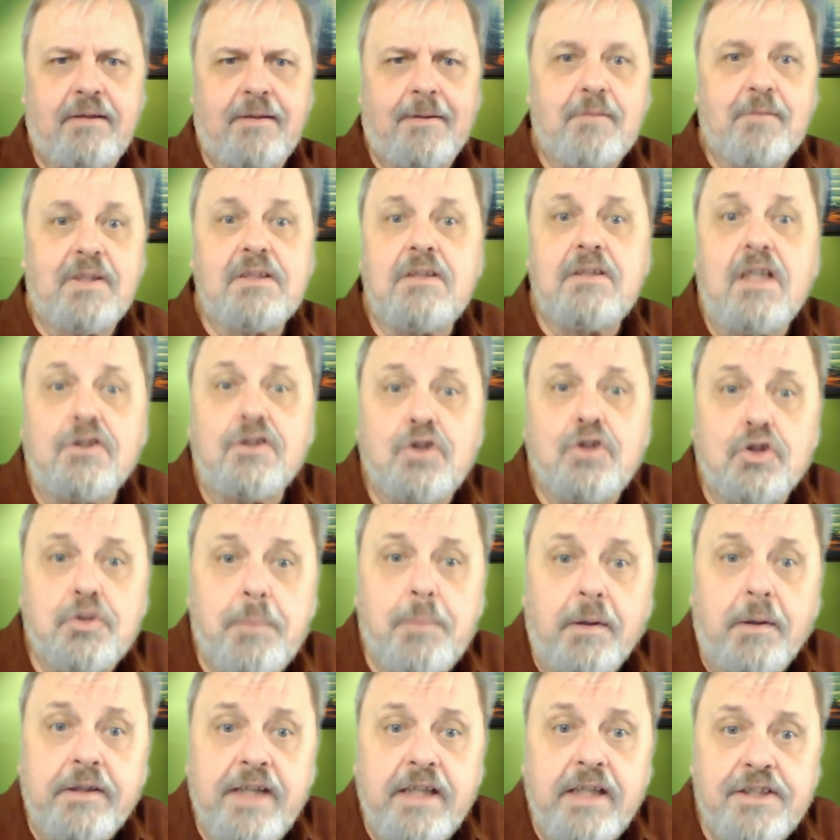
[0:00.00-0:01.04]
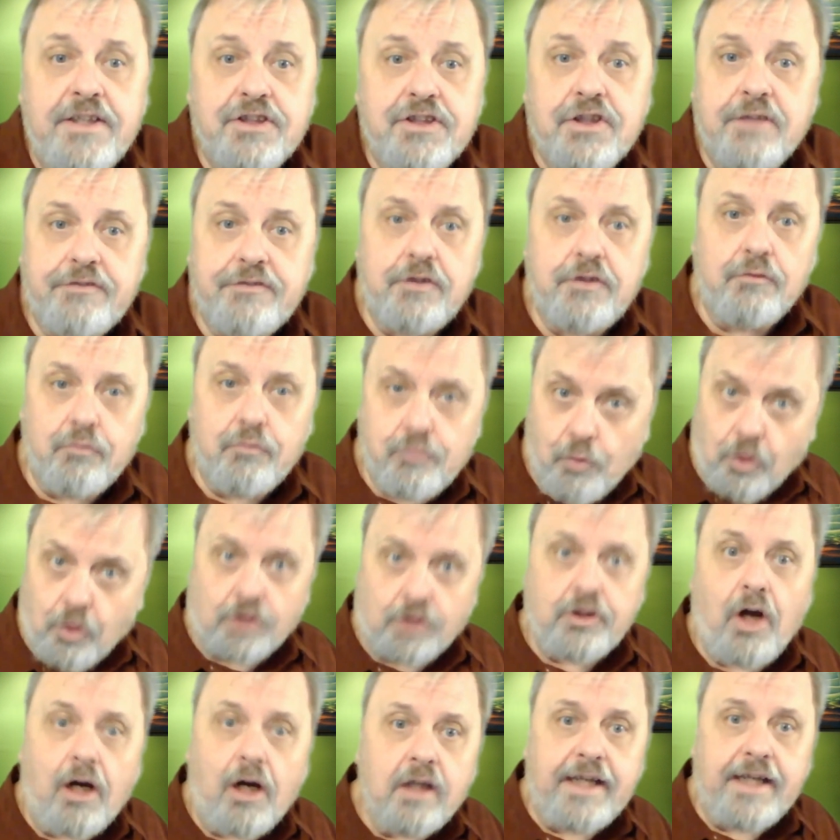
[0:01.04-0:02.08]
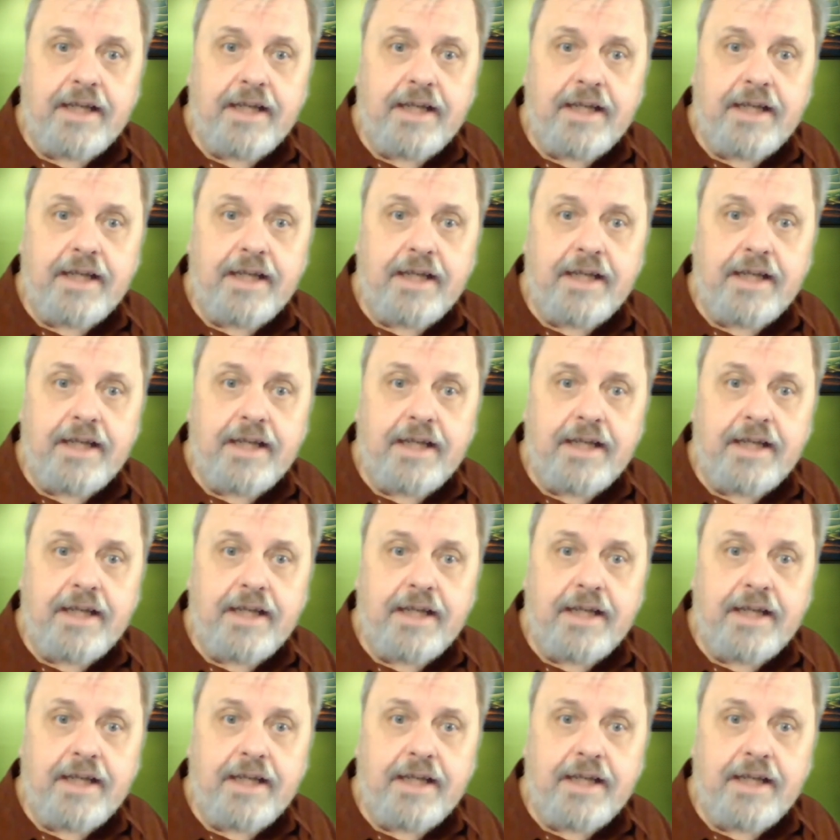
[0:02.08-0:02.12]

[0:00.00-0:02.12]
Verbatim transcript: But it's not so spontaneous if you've worked